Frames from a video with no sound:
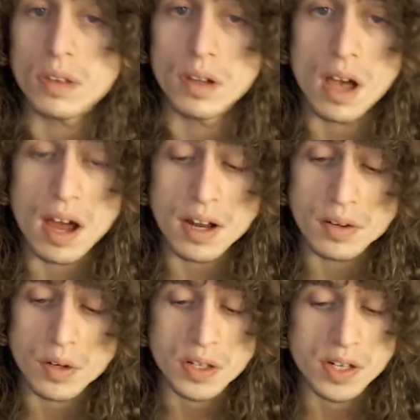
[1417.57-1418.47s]

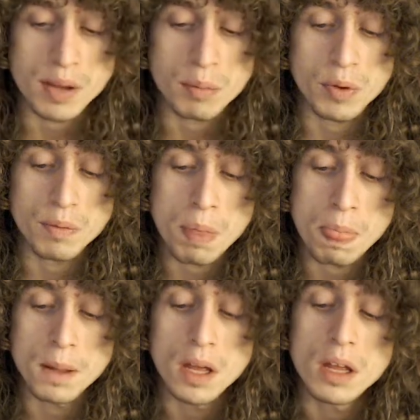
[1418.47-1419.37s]
Another example.
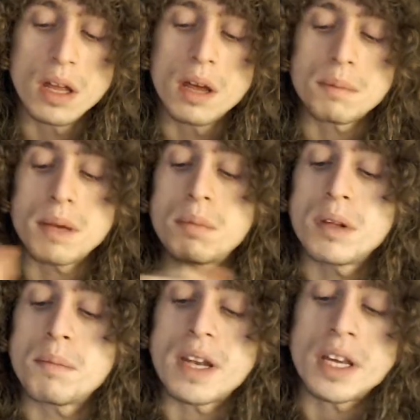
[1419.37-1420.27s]
People
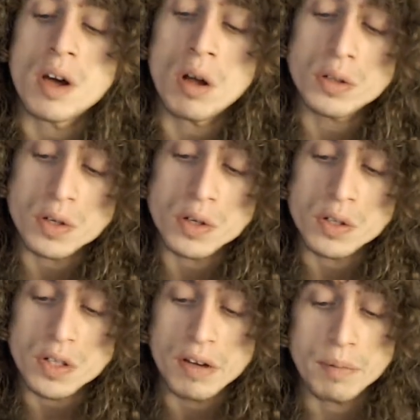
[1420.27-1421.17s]
in many
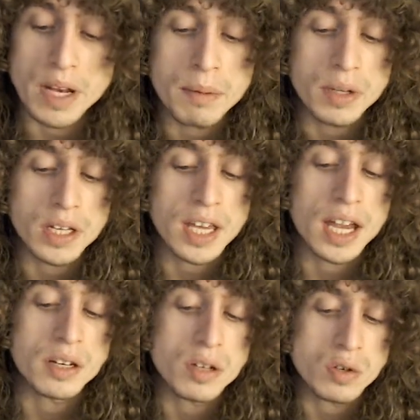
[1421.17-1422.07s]
cultures have been able to
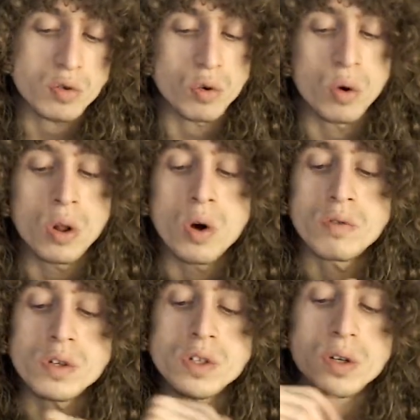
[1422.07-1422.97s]
gain control
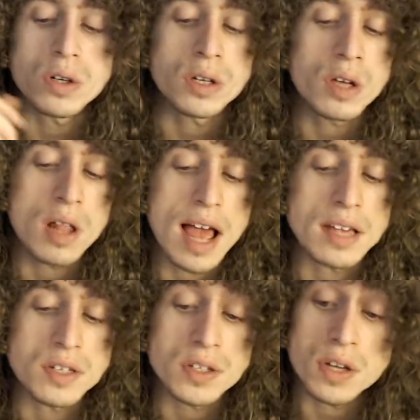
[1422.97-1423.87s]
over certain
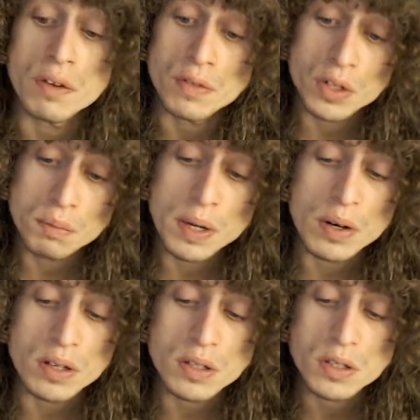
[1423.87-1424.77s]
classes of
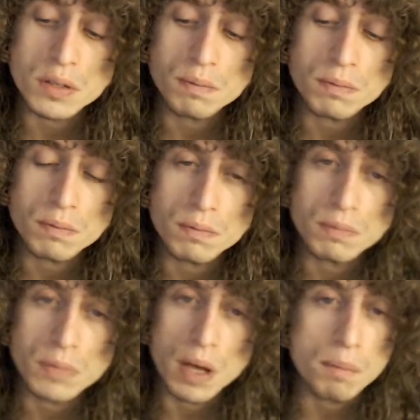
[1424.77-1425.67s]
spirits,
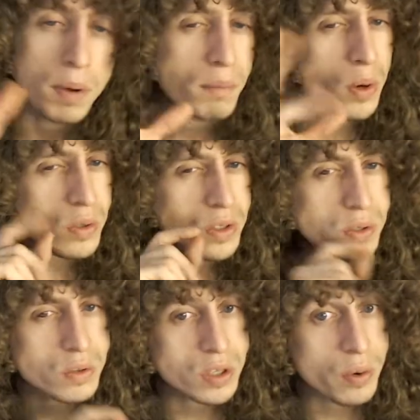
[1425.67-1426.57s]
but most
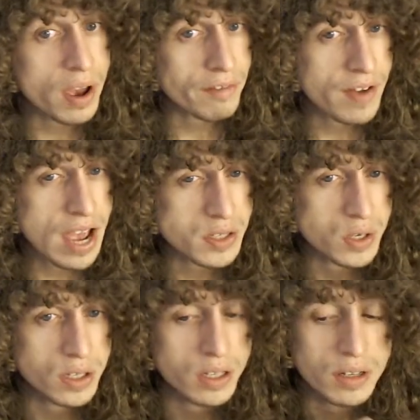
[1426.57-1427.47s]
do so
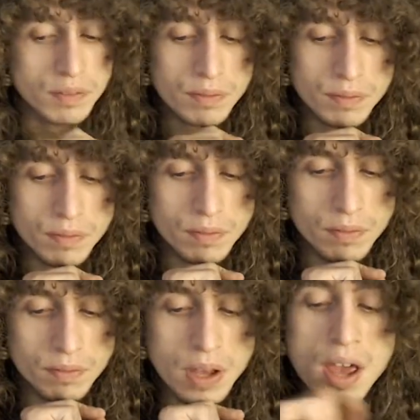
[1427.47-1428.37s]
haphazardly,
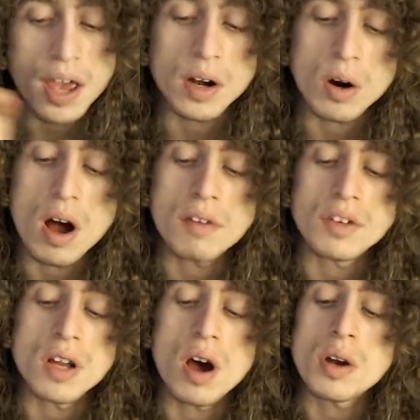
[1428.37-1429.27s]
and are
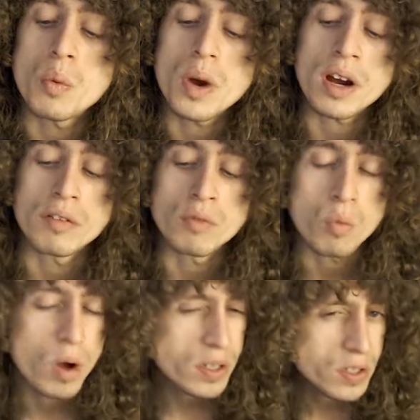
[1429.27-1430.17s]
often unaware of
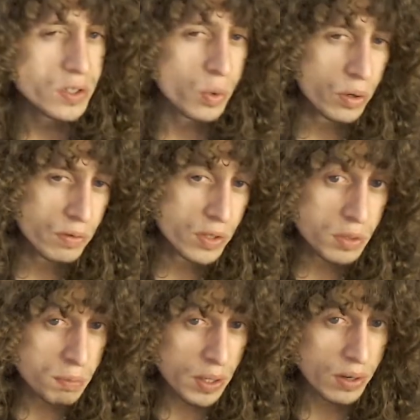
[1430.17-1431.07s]
what sort of
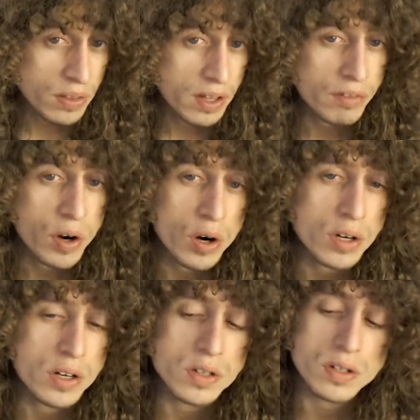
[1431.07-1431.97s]
spirit they have harnessed.